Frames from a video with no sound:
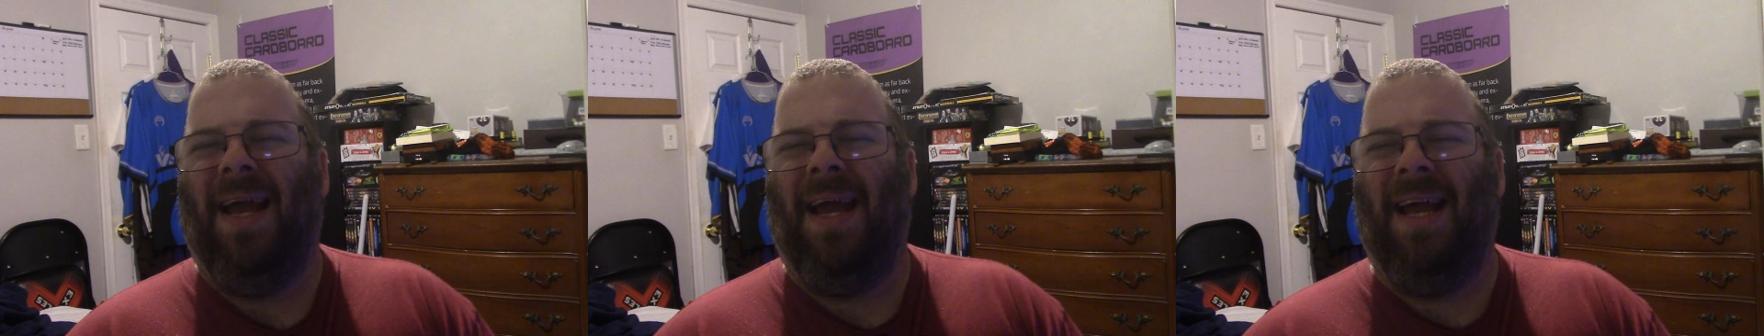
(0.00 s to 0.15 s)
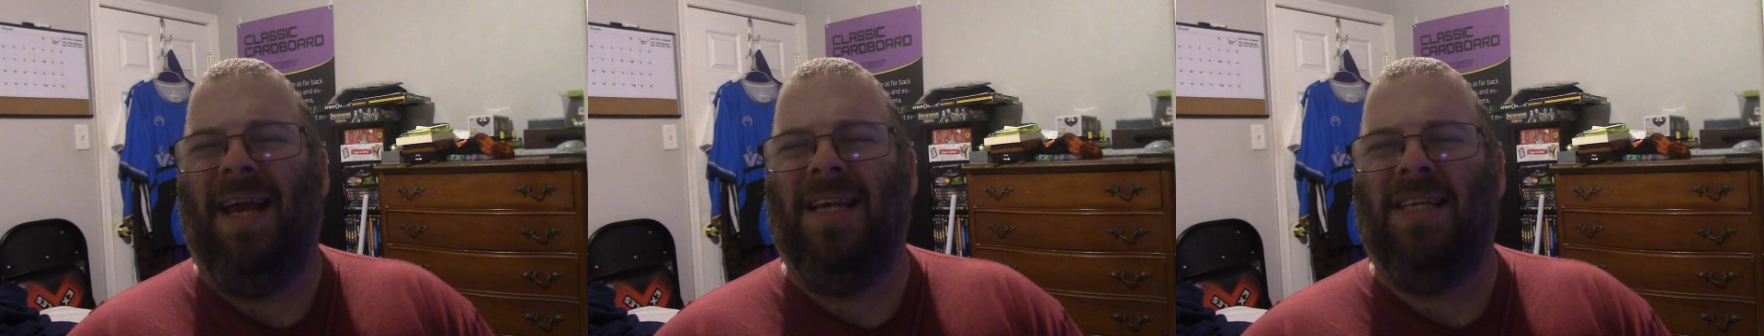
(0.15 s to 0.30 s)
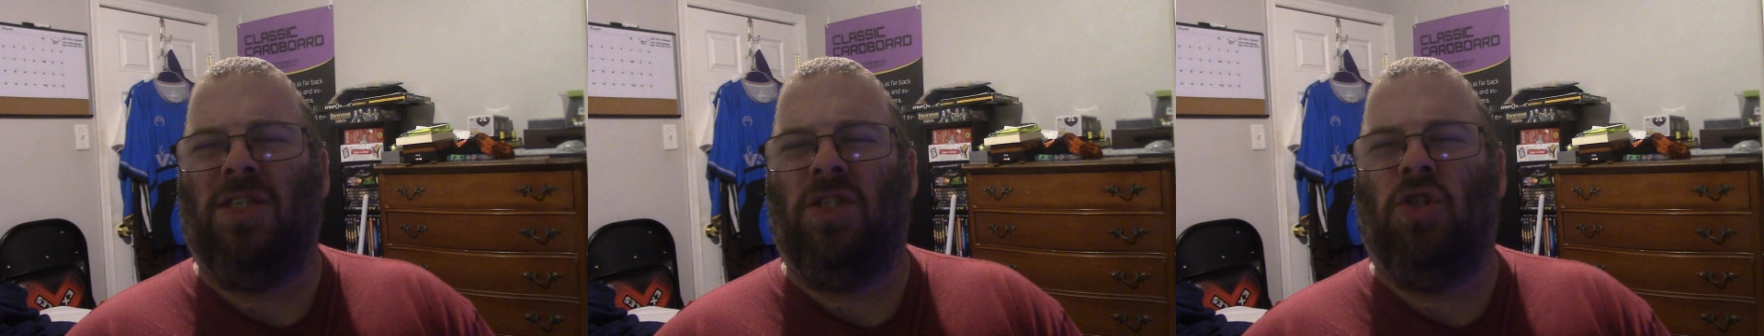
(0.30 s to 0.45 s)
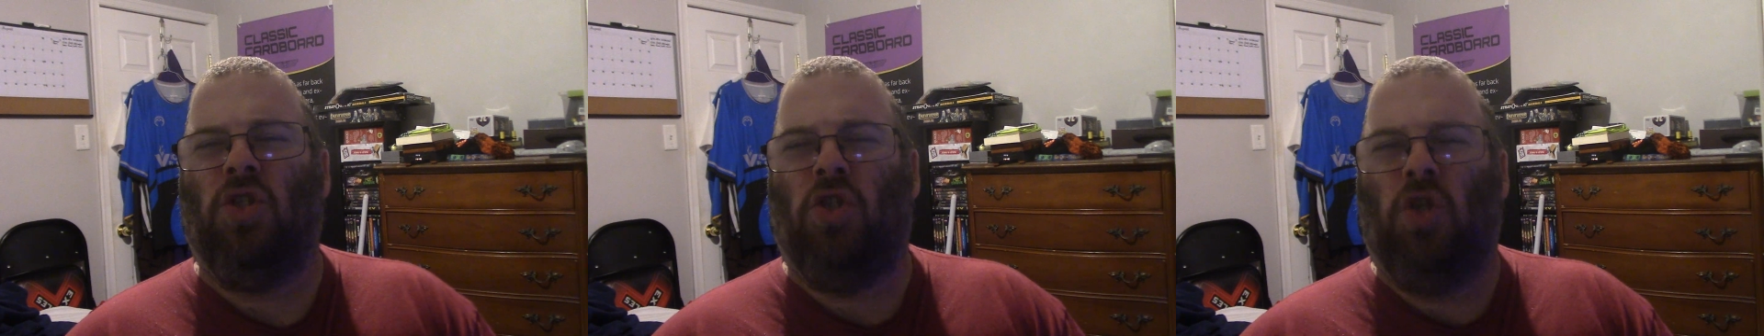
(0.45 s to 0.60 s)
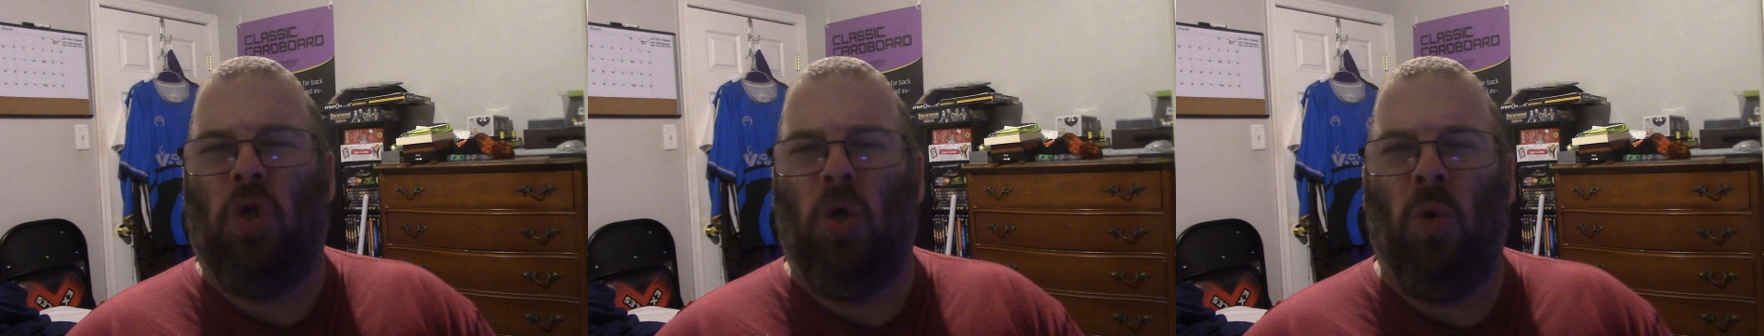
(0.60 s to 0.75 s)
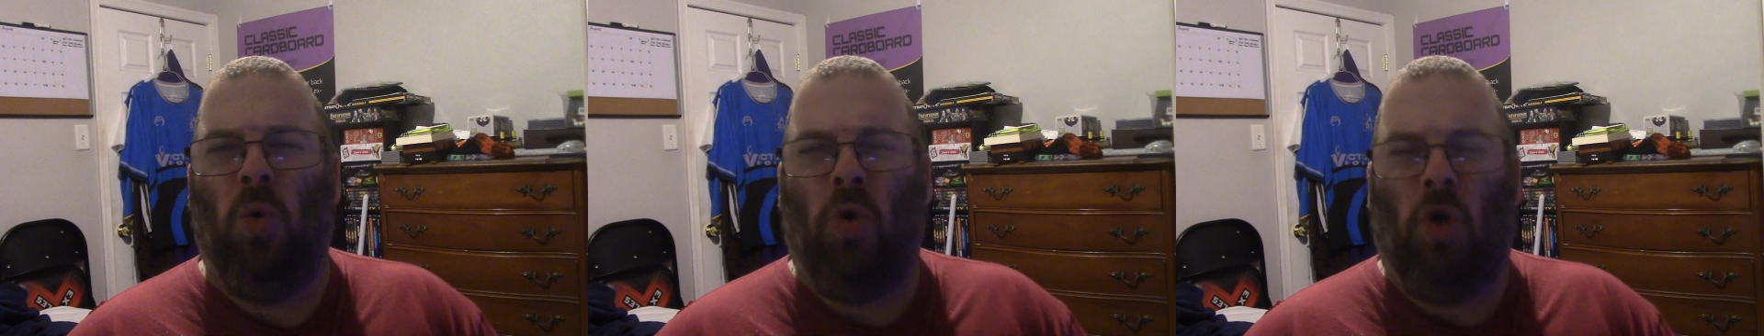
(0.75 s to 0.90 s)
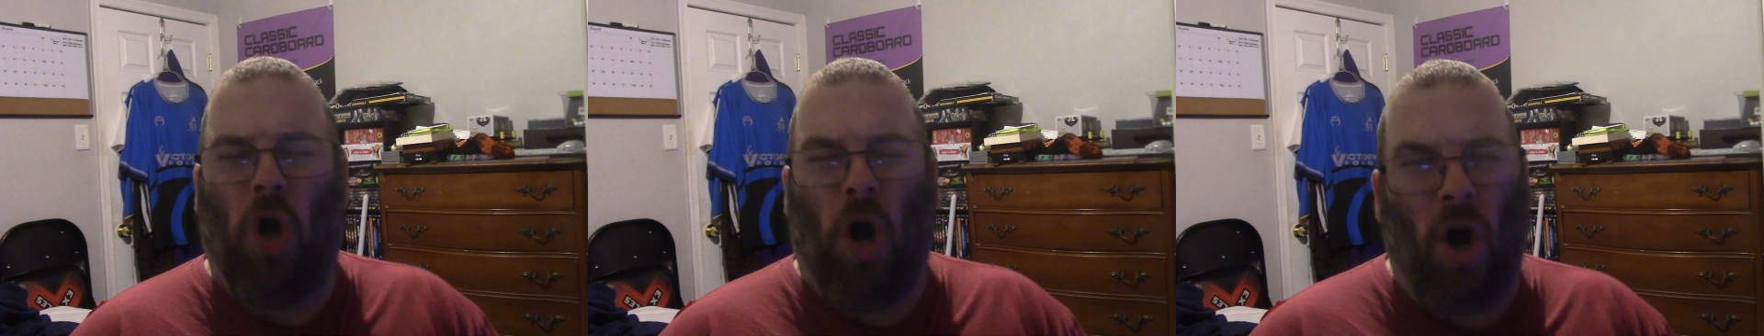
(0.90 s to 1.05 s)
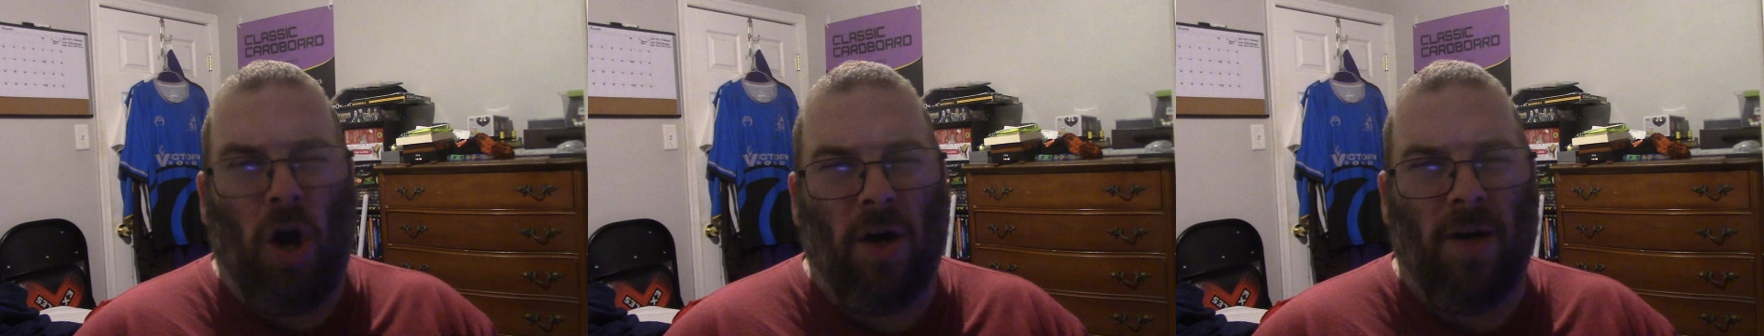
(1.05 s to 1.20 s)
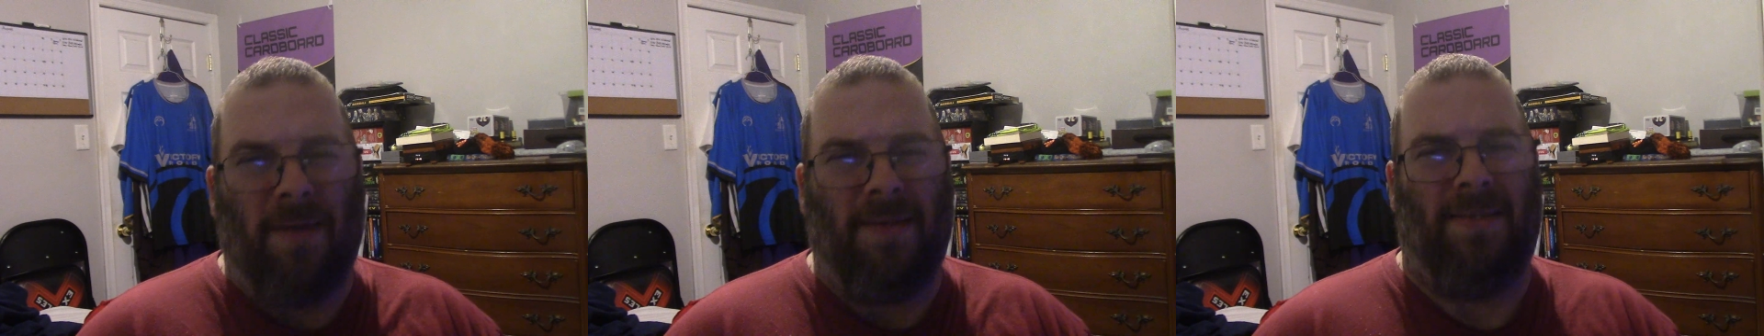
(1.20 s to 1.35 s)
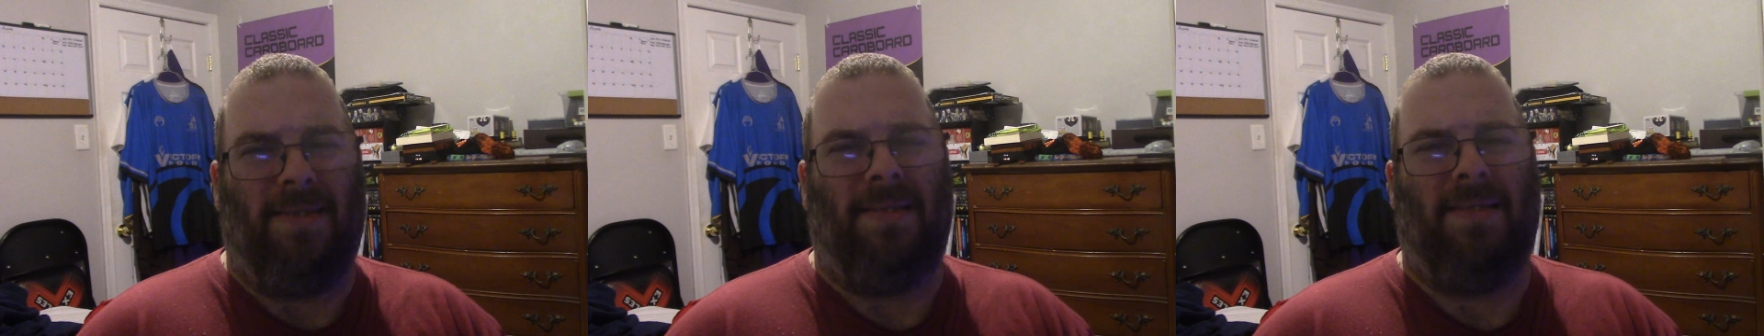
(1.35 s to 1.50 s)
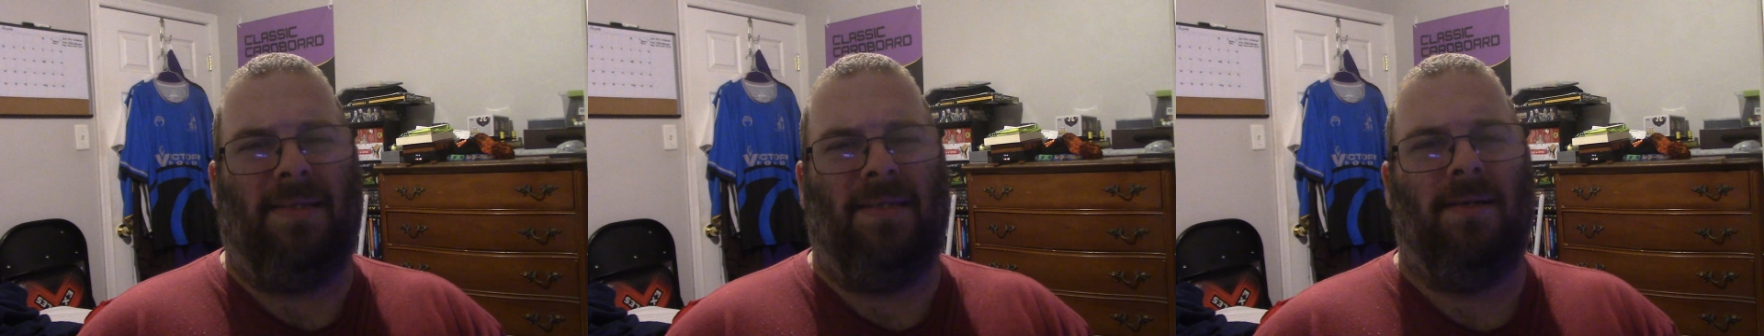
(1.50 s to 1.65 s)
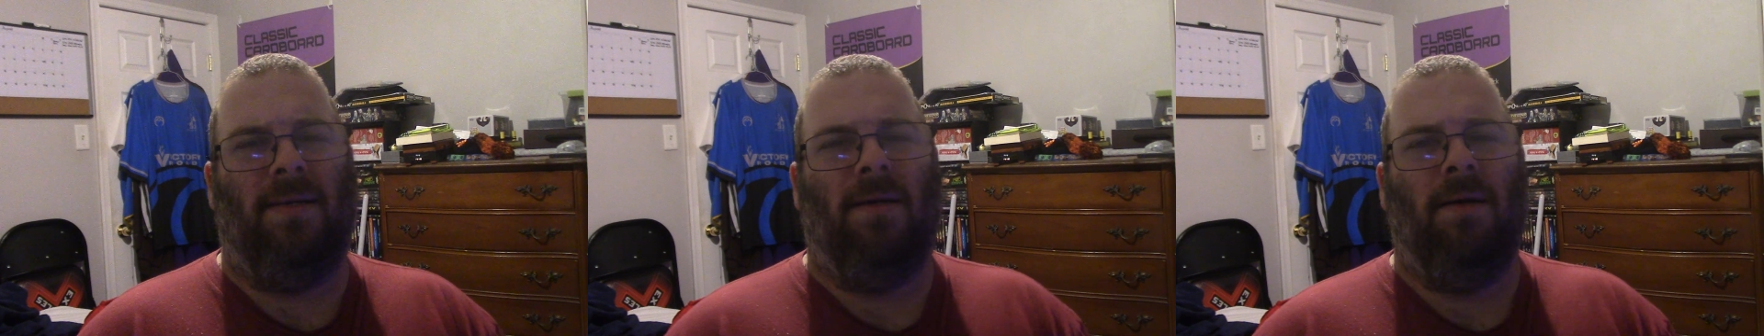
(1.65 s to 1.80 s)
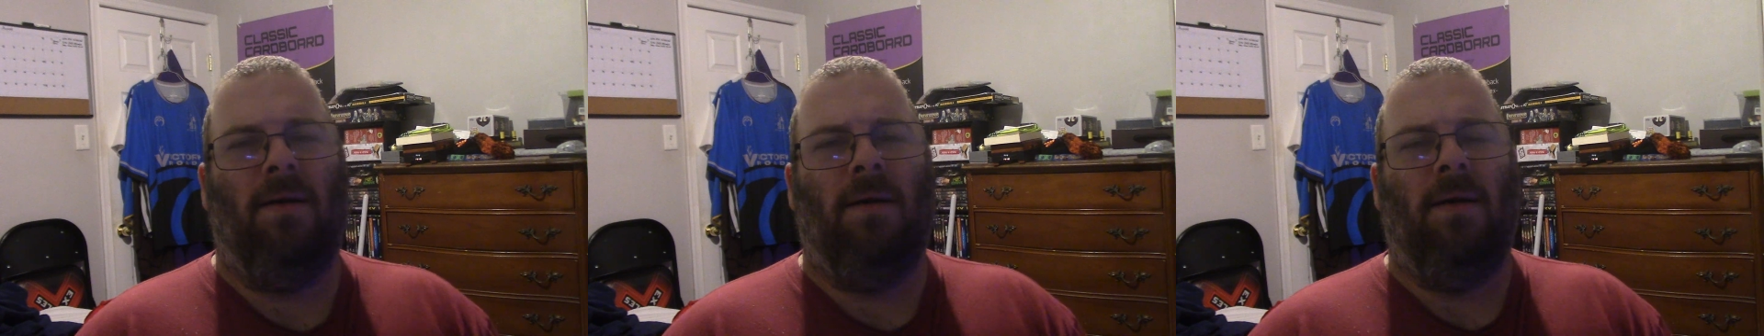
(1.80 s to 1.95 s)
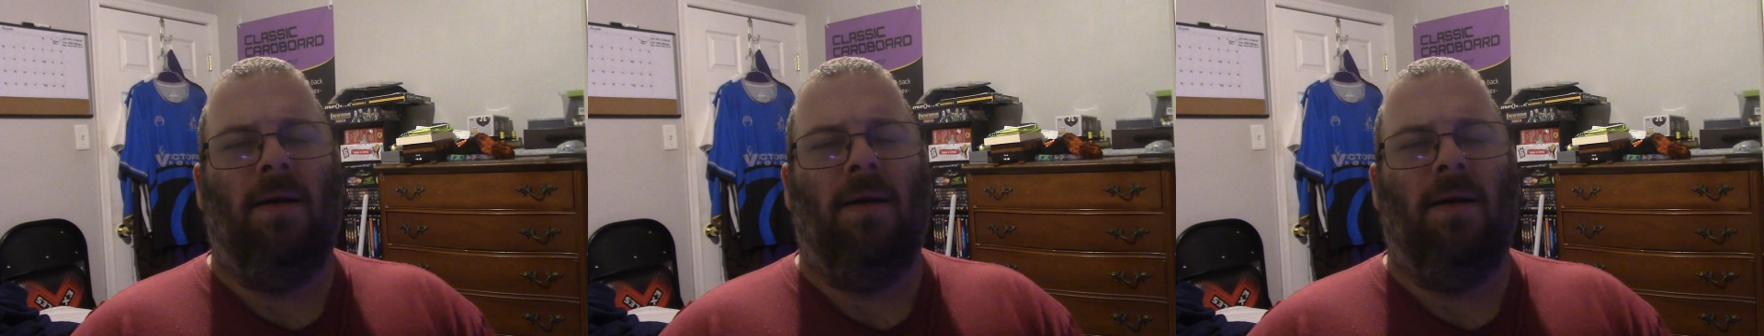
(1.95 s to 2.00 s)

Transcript: is 2 cards.